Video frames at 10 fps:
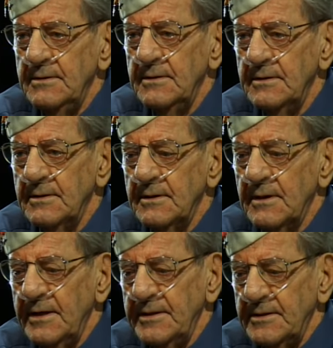I ended
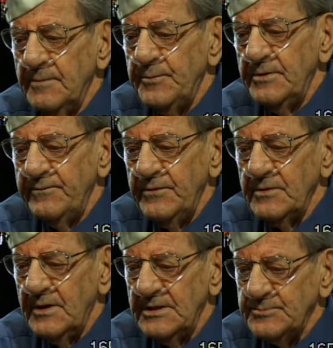up in the field
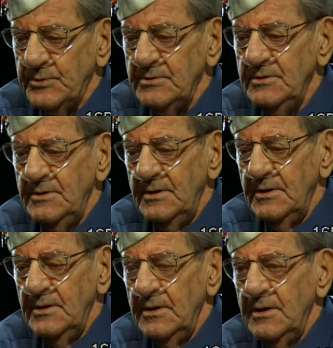hospital
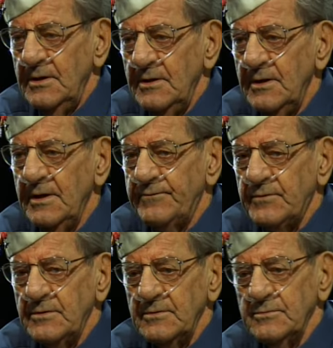after
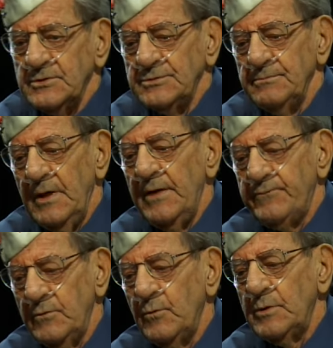was after we won the
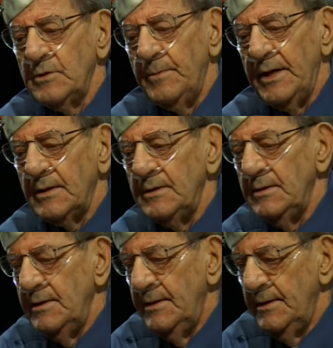battle.
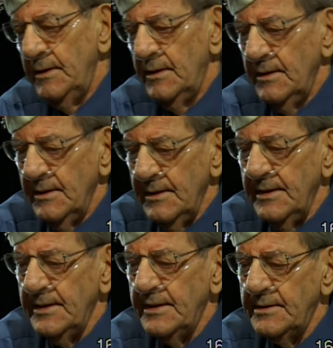I had
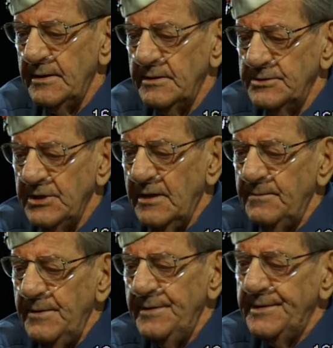another job I
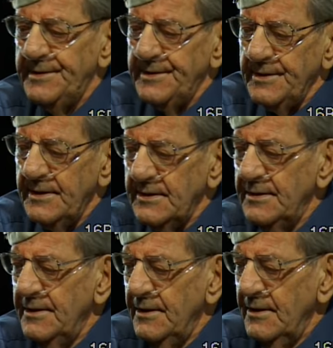didn't like,
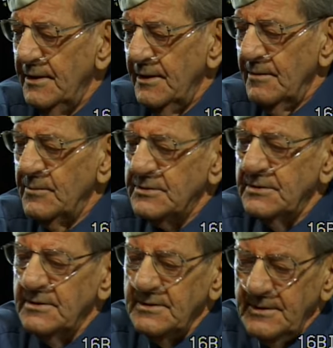but uh,
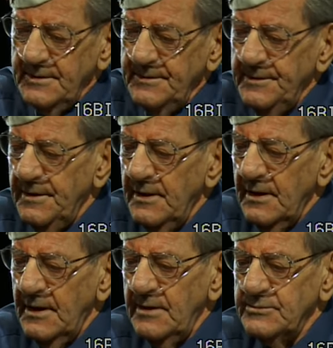I was
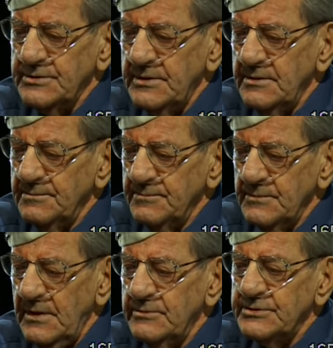on a I was on
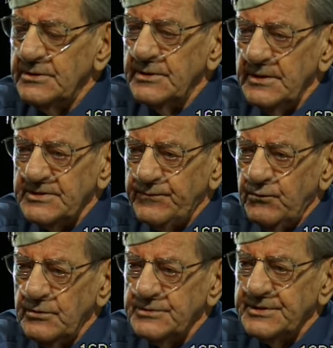the S four staff,